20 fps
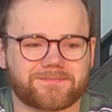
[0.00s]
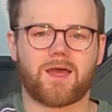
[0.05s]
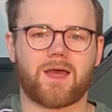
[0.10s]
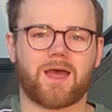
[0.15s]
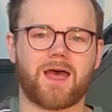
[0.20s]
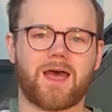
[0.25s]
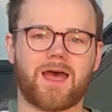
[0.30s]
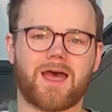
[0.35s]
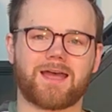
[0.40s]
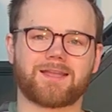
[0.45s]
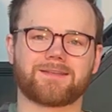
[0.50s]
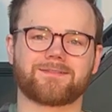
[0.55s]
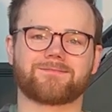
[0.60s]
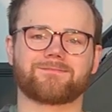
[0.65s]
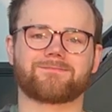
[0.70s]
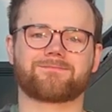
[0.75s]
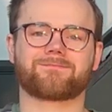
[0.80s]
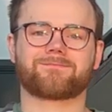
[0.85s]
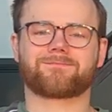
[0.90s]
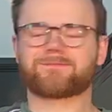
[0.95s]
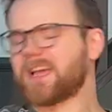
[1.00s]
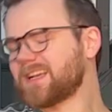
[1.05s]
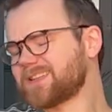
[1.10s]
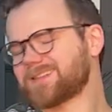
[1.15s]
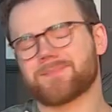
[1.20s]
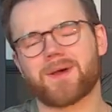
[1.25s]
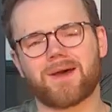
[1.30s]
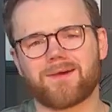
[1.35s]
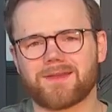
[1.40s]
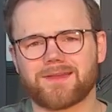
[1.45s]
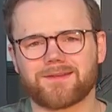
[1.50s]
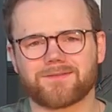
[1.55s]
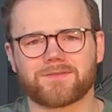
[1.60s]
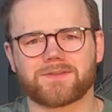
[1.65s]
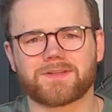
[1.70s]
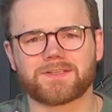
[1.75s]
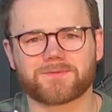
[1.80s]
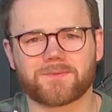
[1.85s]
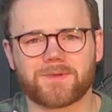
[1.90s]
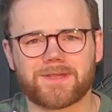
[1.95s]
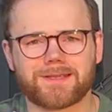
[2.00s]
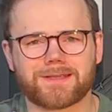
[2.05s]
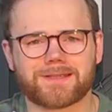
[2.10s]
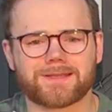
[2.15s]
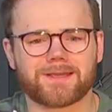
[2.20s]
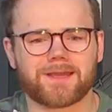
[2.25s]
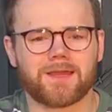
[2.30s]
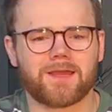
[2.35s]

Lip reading: And that's about it for this week.